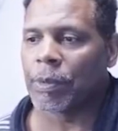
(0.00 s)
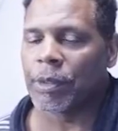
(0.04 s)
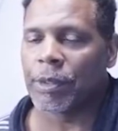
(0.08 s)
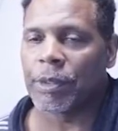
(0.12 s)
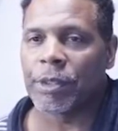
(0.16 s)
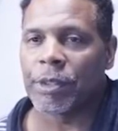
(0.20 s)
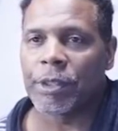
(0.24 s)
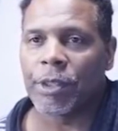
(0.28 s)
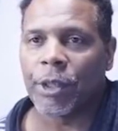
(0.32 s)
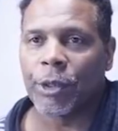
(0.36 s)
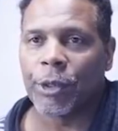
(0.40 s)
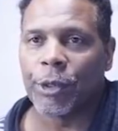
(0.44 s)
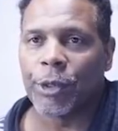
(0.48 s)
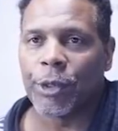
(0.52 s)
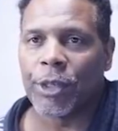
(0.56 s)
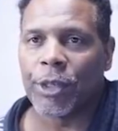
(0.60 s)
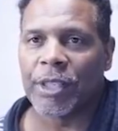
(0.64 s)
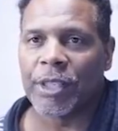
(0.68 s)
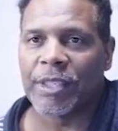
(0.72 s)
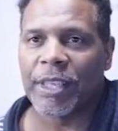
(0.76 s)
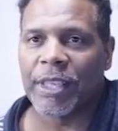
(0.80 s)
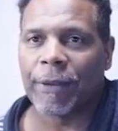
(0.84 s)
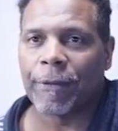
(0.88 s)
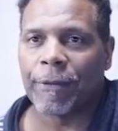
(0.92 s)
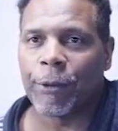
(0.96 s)
So you
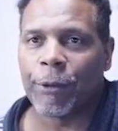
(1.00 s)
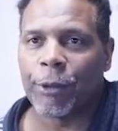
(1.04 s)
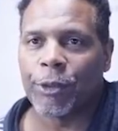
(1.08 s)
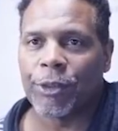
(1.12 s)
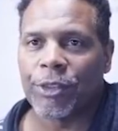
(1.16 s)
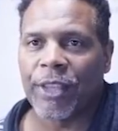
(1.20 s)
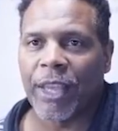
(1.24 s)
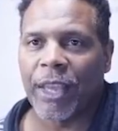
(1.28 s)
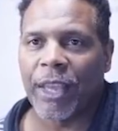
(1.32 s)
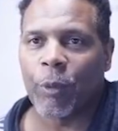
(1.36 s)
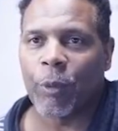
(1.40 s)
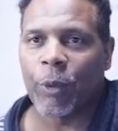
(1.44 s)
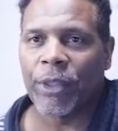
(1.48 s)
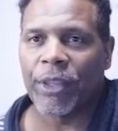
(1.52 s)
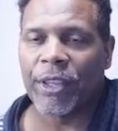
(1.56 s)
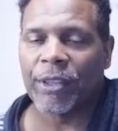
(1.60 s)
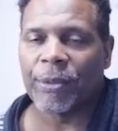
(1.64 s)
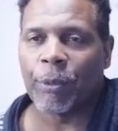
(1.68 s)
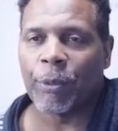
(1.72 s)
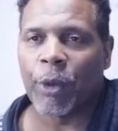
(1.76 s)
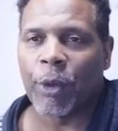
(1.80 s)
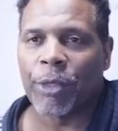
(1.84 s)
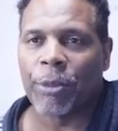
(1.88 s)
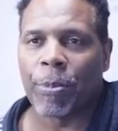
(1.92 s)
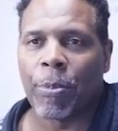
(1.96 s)
could see if you stay
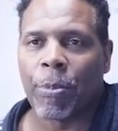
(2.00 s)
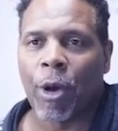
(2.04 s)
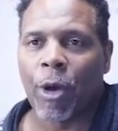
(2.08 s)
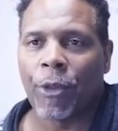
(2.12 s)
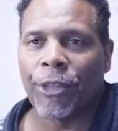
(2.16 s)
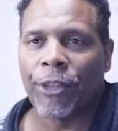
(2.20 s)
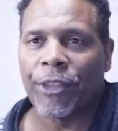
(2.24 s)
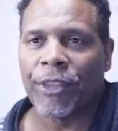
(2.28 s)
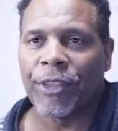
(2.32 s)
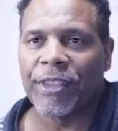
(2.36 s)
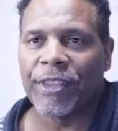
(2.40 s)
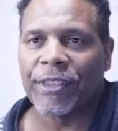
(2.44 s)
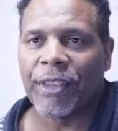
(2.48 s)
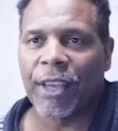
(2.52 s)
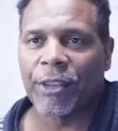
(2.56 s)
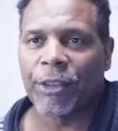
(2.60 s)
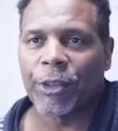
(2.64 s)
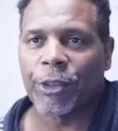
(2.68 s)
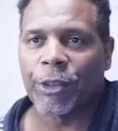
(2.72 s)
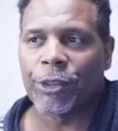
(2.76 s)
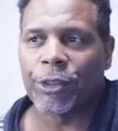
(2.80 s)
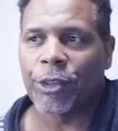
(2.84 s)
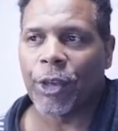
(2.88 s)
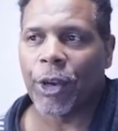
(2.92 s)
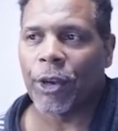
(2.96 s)
with both of these on
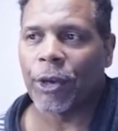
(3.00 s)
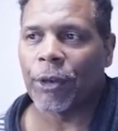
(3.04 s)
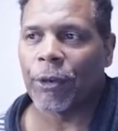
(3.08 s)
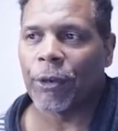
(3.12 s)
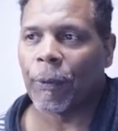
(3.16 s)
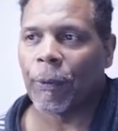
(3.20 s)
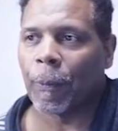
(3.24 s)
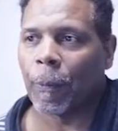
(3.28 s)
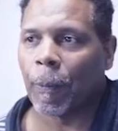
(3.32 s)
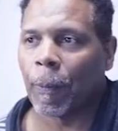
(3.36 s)
your chart,